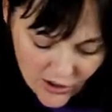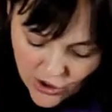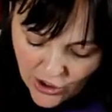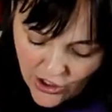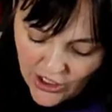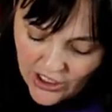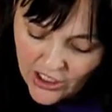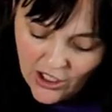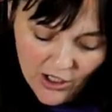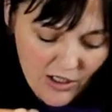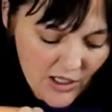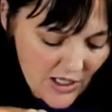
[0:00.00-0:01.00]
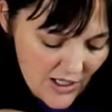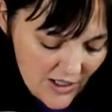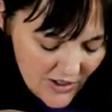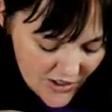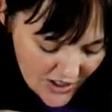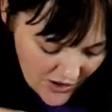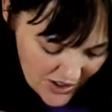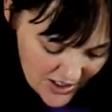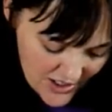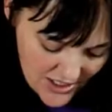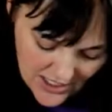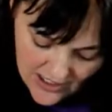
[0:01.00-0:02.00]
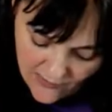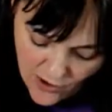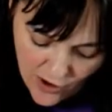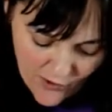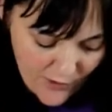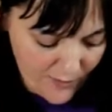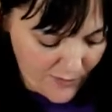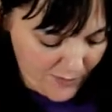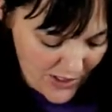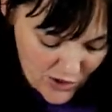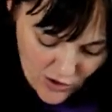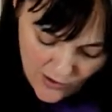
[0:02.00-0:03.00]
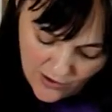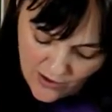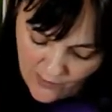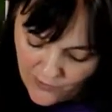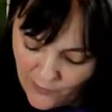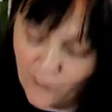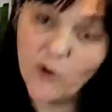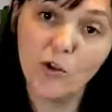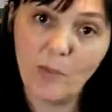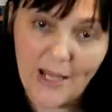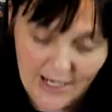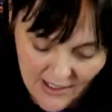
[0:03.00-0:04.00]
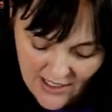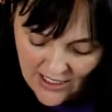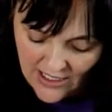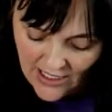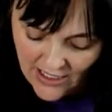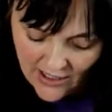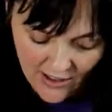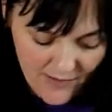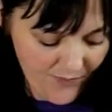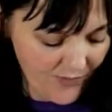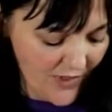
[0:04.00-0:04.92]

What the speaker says: Guernica. So you can see they've got the picture of the full painting here,